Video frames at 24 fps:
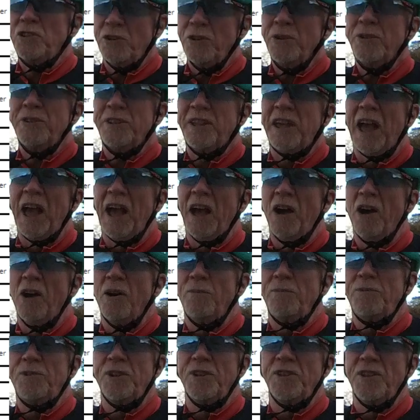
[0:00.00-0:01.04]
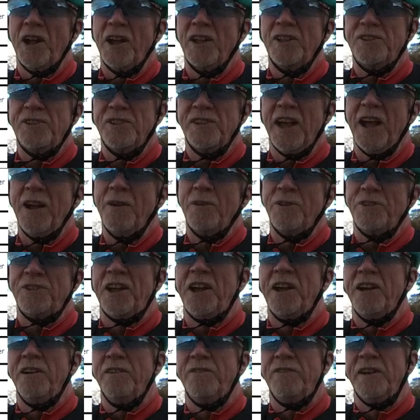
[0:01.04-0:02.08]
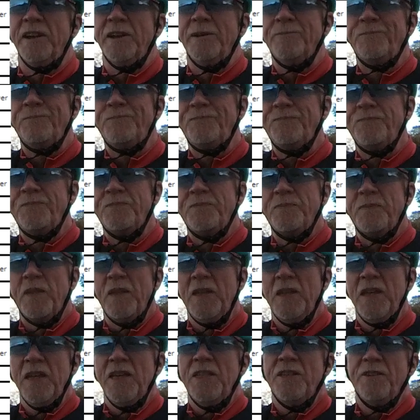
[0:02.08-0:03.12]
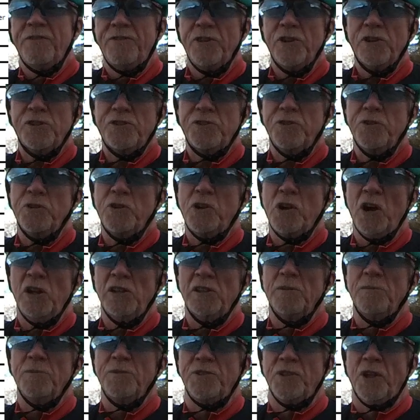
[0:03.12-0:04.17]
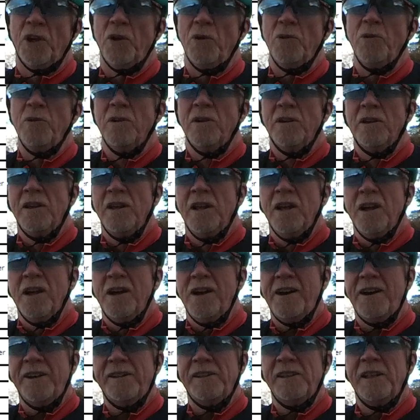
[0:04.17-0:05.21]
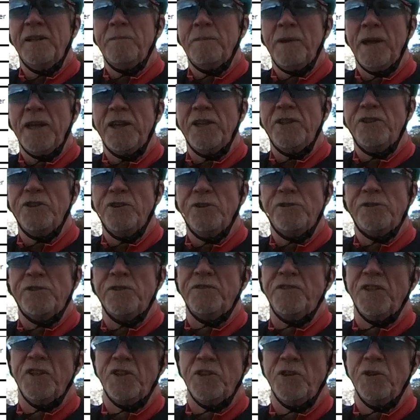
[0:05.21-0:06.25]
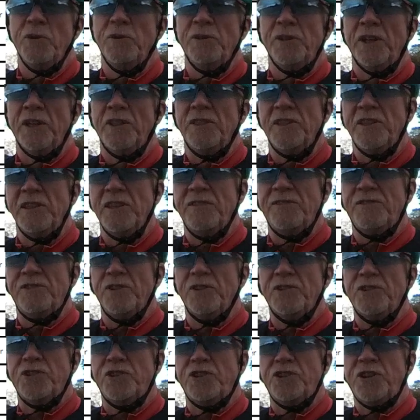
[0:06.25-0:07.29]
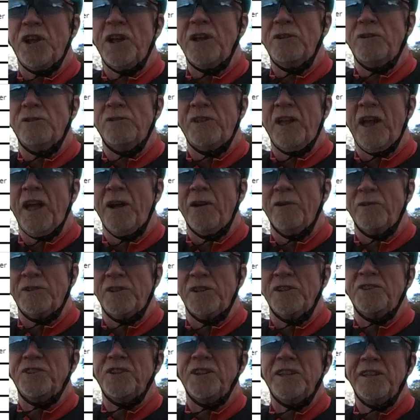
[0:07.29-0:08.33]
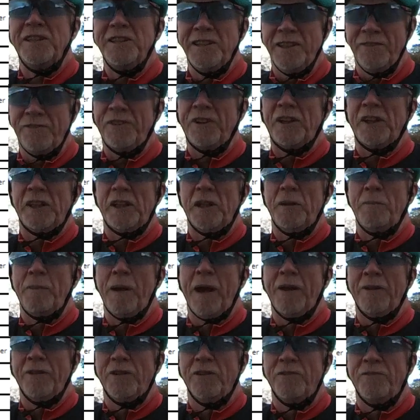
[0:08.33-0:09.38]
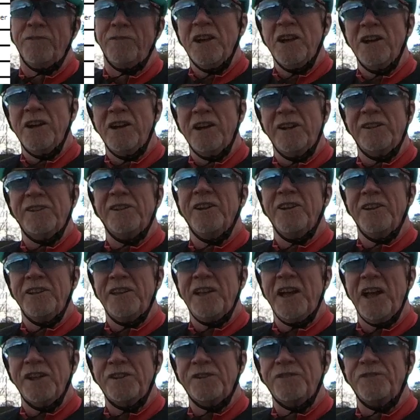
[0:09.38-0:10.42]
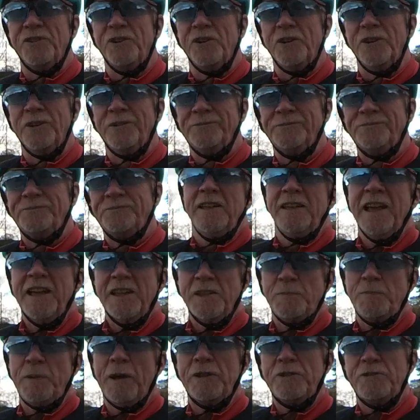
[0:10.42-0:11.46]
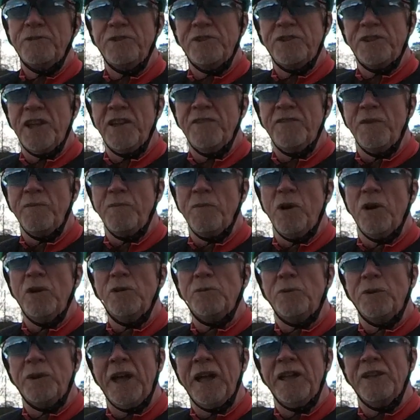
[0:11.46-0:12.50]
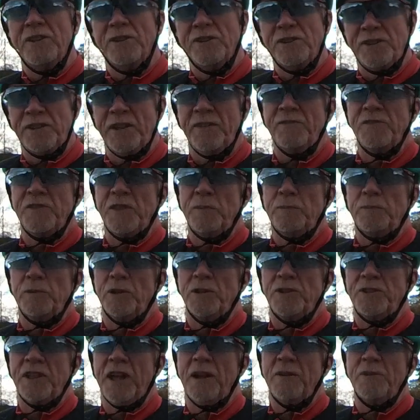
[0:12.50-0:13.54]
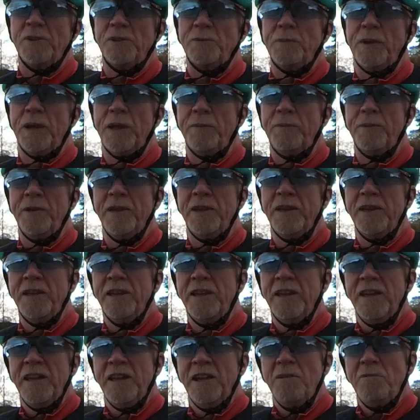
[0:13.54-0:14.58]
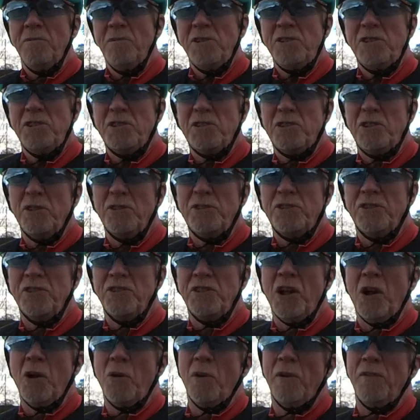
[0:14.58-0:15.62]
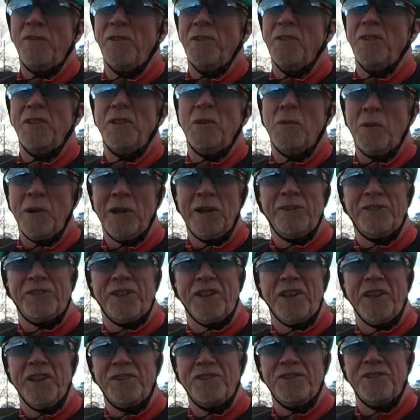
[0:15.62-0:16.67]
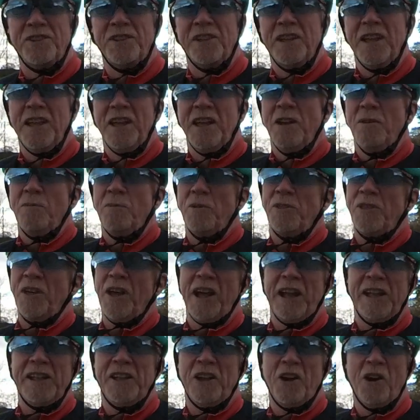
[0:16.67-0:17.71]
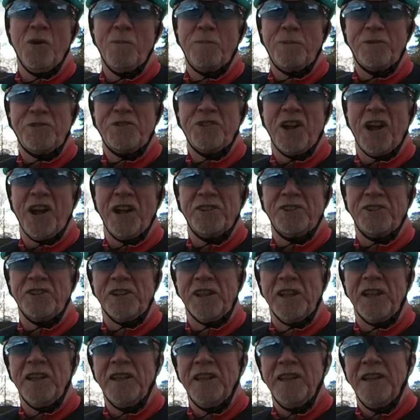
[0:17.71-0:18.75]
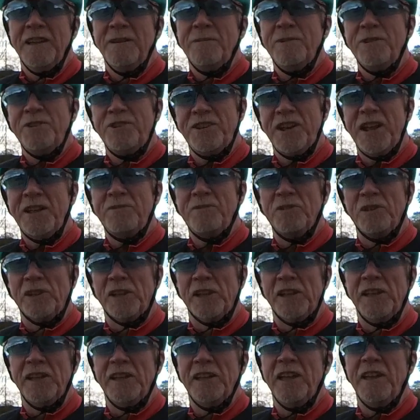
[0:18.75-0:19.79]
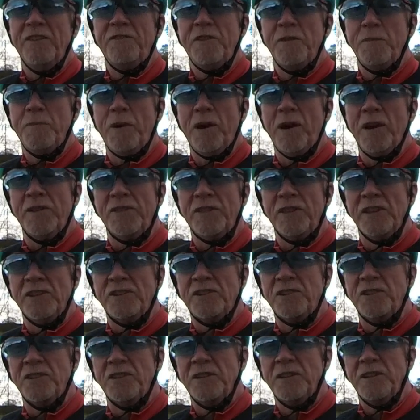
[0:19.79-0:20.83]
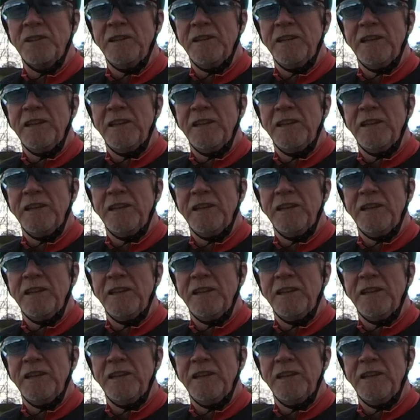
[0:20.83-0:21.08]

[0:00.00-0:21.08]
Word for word: you could get up to 90 hours out of it. The first two columns though hardly make use of the unit that you've just shelled out a significant amount your hard-earned cash for. Yes, battery saver mode will get you 70 plus hours maybe, which is good to know if you're in the wilderness without any hope of charging it. But generally, if you buy this,